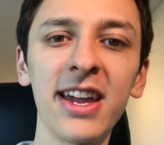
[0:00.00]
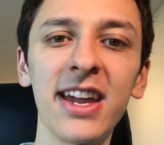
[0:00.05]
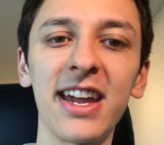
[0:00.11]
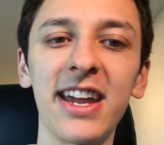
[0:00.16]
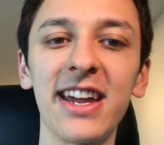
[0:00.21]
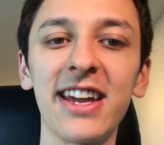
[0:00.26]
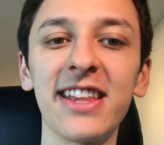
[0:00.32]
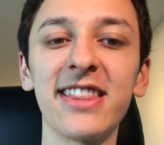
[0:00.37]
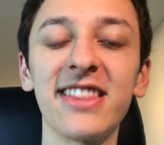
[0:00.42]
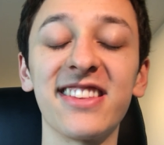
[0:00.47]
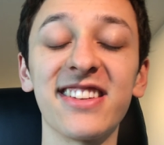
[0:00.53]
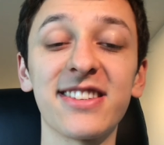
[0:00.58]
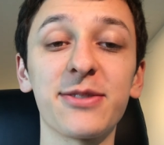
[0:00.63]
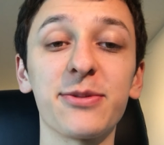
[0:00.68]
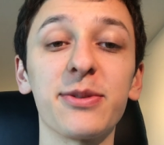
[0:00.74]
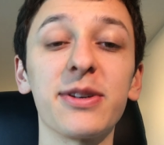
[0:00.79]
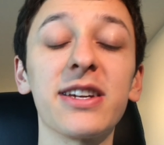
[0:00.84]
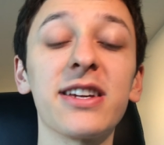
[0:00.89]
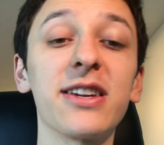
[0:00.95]
And
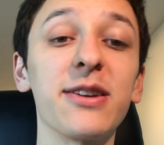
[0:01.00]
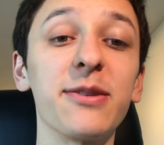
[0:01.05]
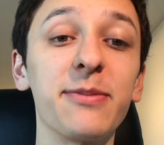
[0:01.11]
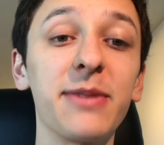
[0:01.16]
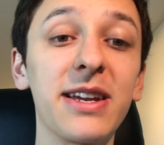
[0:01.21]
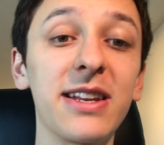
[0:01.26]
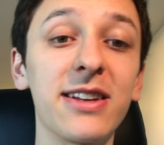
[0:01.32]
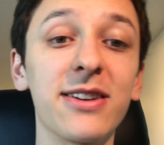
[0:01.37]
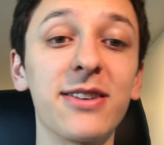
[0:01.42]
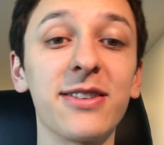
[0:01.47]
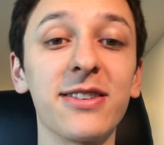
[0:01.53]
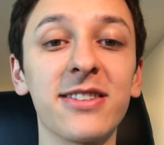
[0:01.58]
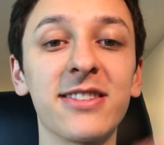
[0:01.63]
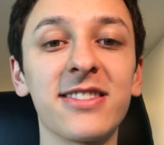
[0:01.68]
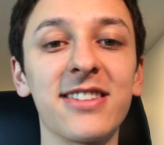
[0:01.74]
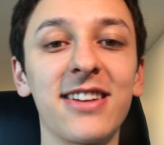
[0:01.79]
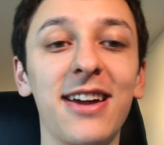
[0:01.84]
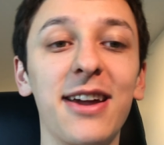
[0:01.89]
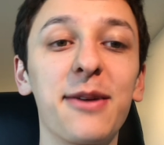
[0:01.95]
this week, you may
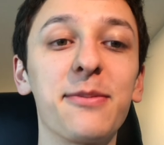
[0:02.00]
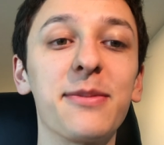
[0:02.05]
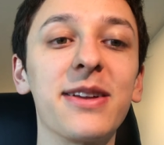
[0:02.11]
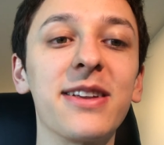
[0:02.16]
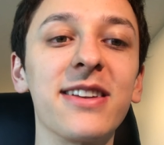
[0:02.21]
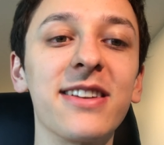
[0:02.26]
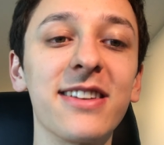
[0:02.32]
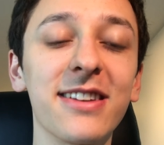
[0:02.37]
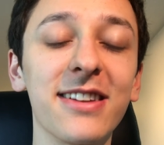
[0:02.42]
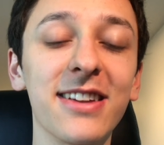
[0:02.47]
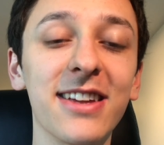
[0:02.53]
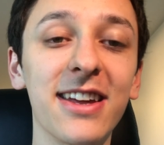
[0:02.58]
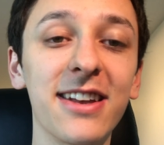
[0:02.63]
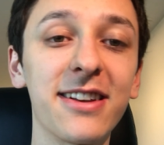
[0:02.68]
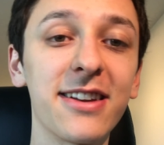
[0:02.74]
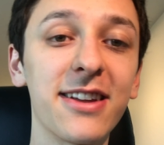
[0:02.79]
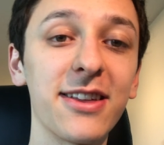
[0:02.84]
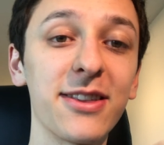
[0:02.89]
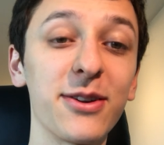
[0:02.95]
notice I am in yet
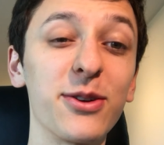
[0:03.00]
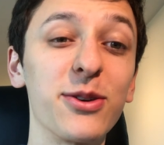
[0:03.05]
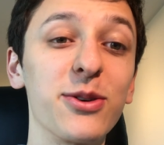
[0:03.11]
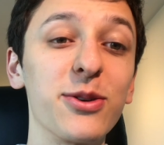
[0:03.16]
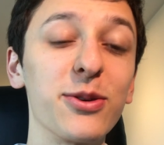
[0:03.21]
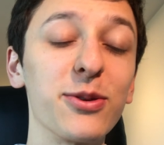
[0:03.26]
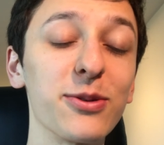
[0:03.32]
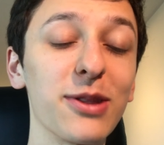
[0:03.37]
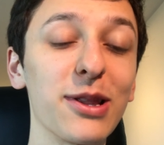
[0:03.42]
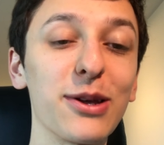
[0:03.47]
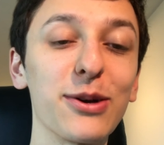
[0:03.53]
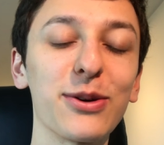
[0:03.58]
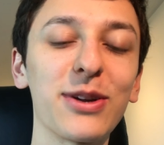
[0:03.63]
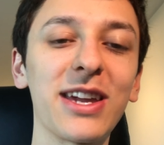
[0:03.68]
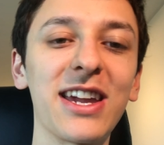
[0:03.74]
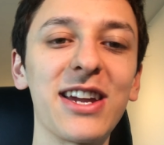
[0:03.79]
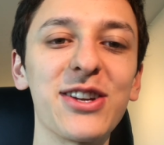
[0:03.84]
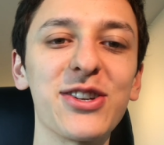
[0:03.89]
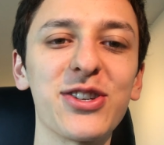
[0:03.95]
another new
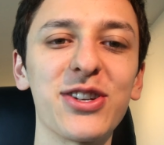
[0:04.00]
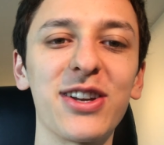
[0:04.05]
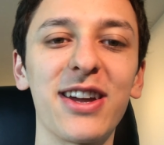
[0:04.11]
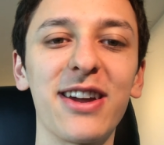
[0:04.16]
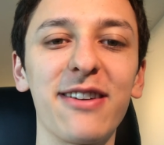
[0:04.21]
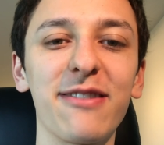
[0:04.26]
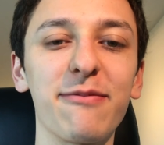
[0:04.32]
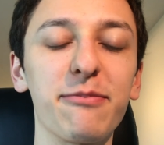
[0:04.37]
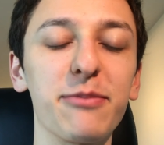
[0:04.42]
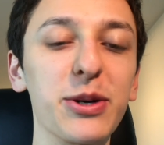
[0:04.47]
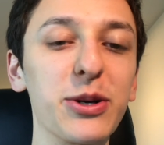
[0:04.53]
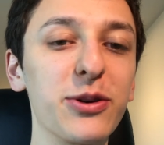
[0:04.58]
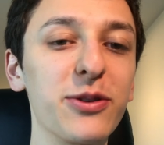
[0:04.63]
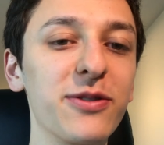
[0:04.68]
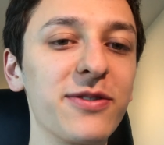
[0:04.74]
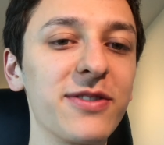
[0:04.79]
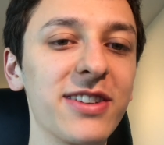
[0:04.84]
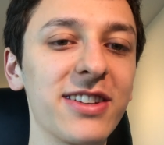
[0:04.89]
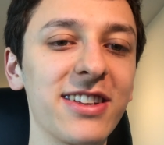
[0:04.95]
location. I have
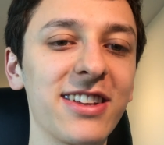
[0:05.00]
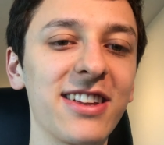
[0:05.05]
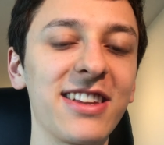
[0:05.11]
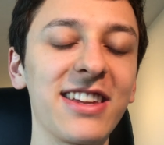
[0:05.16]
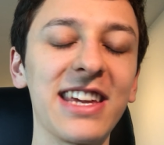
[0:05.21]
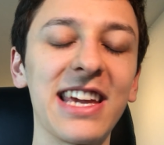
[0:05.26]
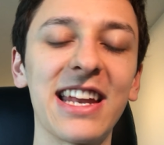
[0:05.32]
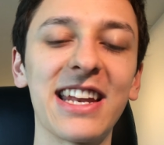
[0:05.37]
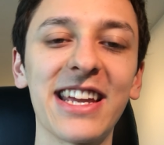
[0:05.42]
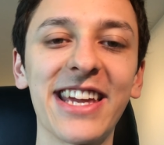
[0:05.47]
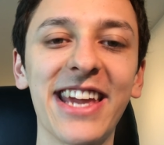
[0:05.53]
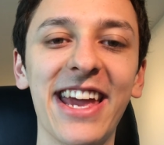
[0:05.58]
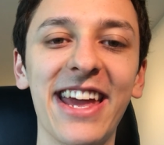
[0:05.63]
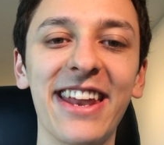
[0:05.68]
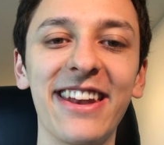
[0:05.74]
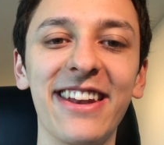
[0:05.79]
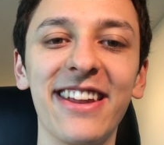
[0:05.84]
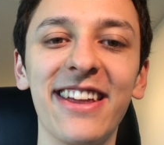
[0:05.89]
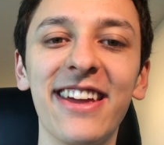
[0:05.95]
moved yet
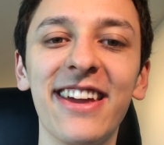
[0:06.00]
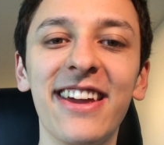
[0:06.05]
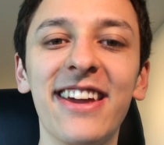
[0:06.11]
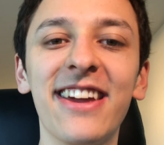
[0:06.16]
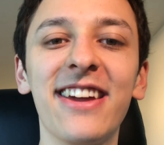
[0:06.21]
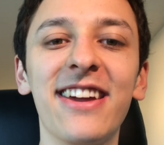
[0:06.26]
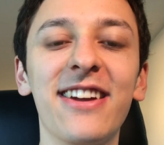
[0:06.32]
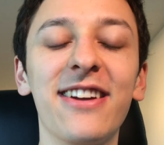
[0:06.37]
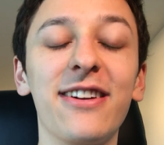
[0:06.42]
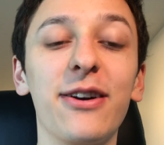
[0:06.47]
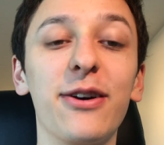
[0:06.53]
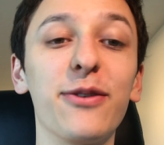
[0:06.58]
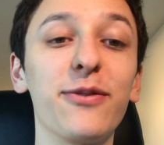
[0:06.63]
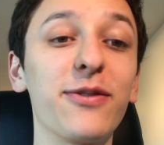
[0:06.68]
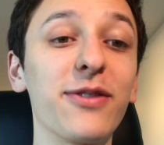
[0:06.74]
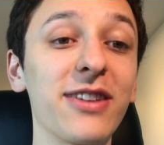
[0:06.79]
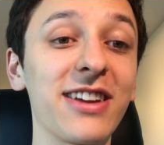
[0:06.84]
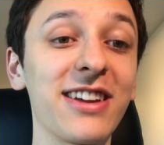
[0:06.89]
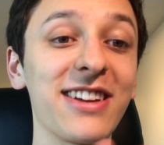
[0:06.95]
again,
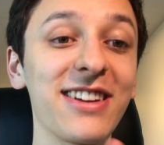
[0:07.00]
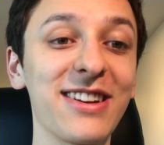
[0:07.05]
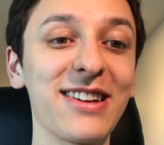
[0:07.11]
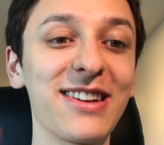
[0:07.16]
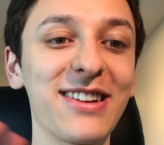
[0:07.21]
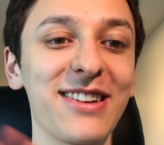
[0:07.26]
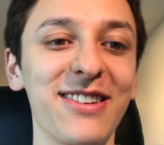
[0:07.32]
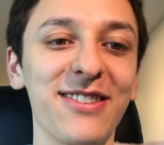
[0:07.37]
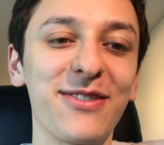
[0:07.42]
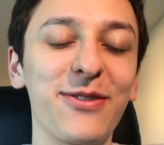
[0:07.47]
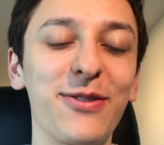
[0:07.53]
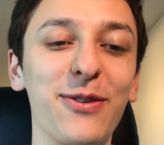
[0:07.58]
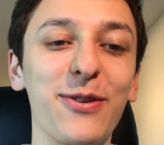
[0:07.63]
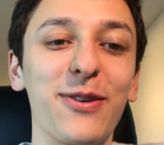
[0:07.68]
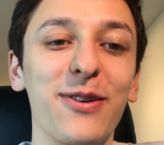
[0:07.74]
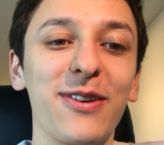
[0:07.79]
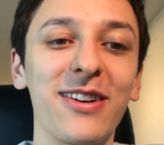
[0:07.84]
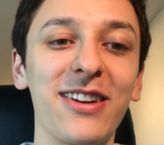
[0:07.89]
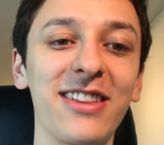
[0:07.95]
hopefully
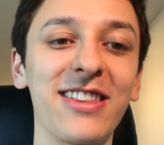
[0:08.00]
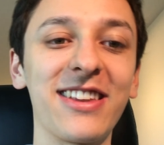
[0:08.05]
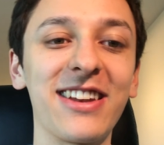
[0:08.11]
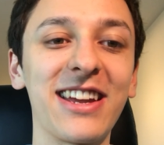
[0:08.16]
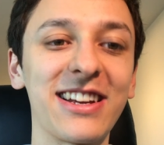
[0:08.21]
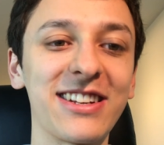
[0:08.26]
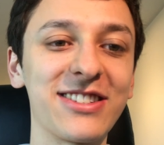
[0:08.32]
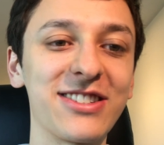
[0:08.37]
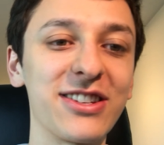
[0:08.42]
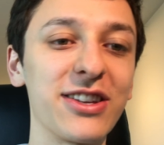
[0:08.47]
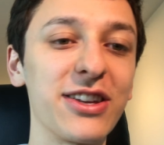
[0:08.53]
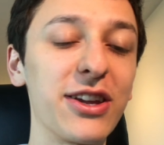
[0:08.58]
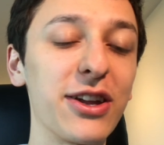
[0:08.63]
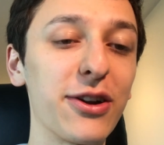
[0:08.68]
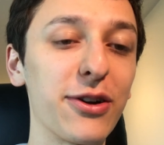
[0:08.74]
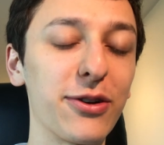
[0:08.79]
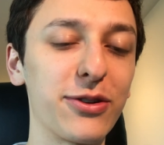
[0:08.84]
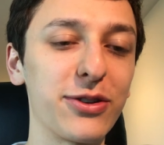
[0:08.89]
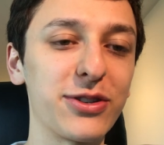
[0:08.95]
for the next
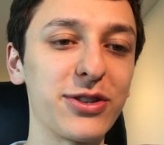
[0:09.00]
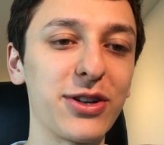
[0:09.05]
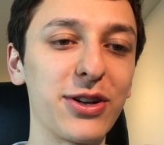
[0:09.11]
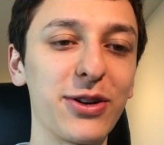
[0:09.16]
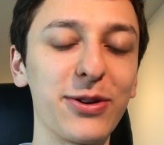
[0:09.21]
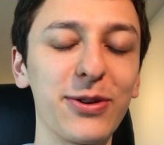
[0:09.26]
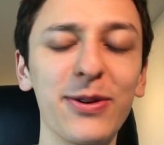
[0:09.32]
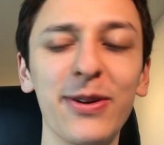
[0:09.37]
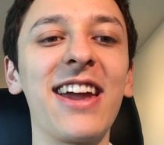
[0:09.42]
year or so.